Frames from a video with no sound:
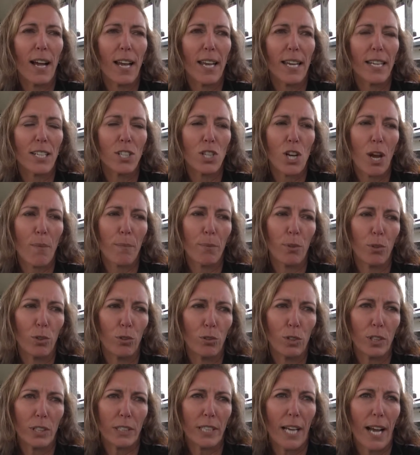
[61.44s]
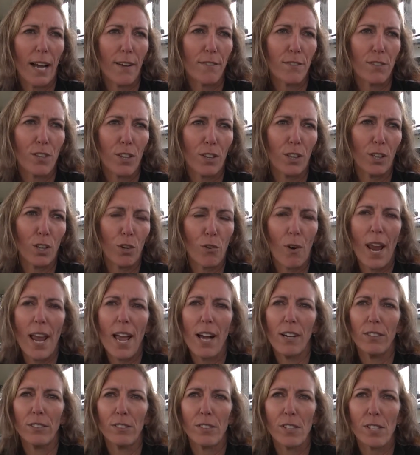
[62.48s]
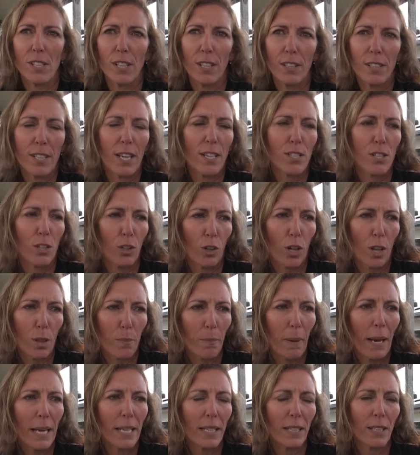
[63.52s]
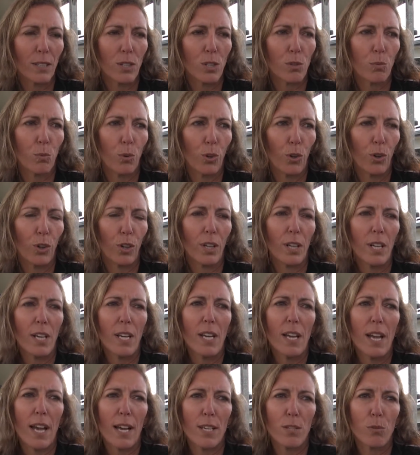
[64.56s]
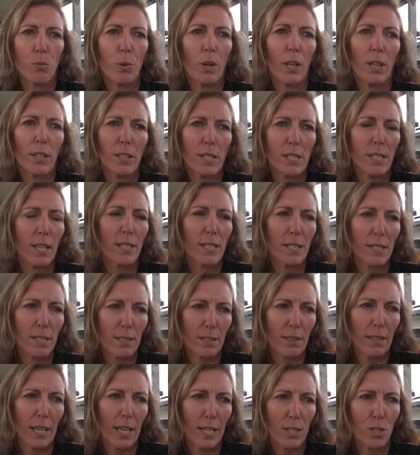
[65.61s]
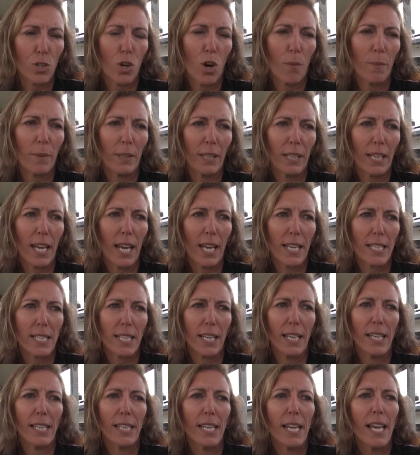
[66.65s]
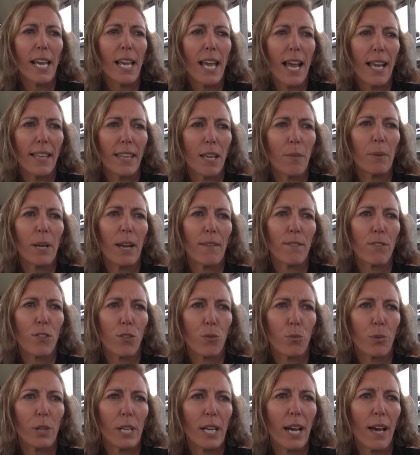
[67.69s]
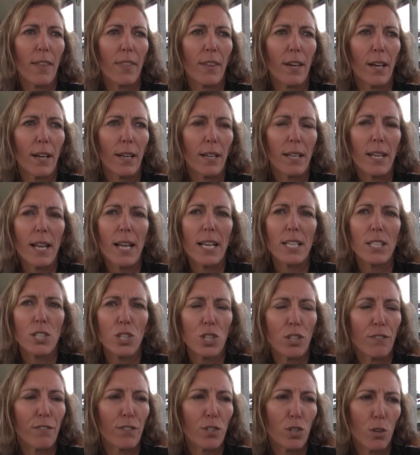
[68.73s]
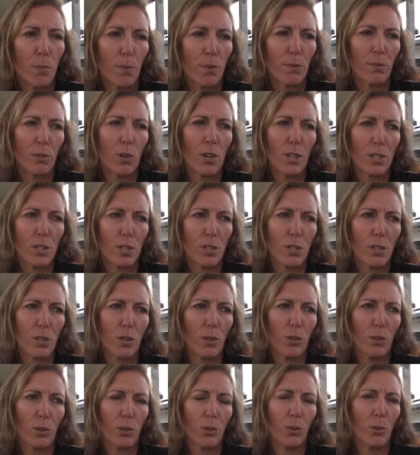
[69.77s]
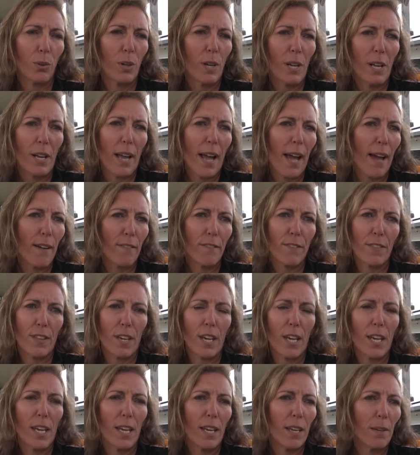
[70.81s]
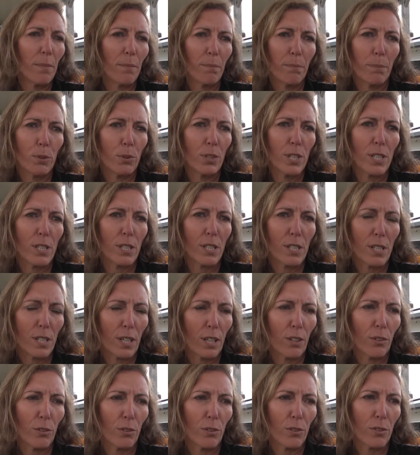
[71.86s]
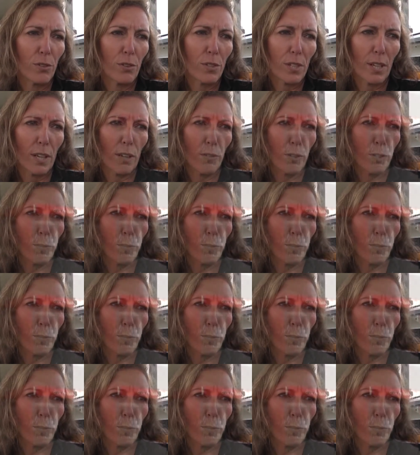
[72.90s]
a chap who looks after the grounds and does a lot of the maintenance work, as well as does time in the canteen, and then we have 3 other shift supervisors who have their barista skills, their